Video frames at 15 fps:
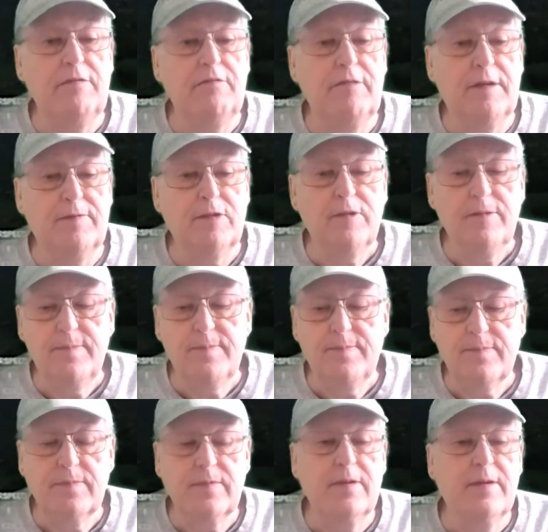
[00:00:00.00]
River,
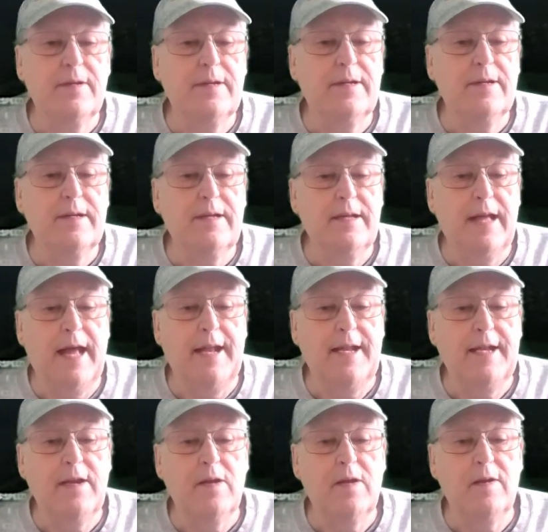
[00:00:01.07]
and
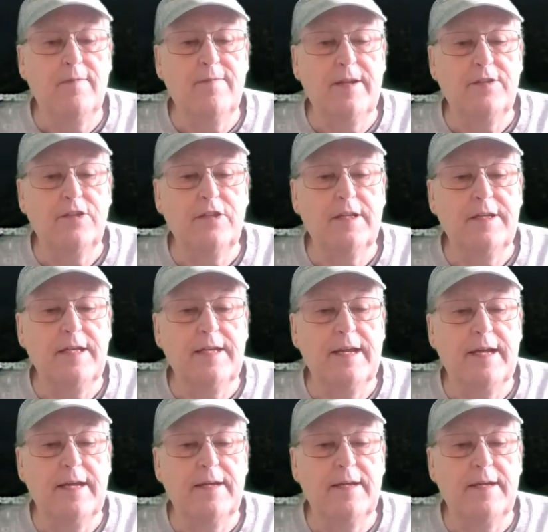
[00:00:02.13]
it will eventually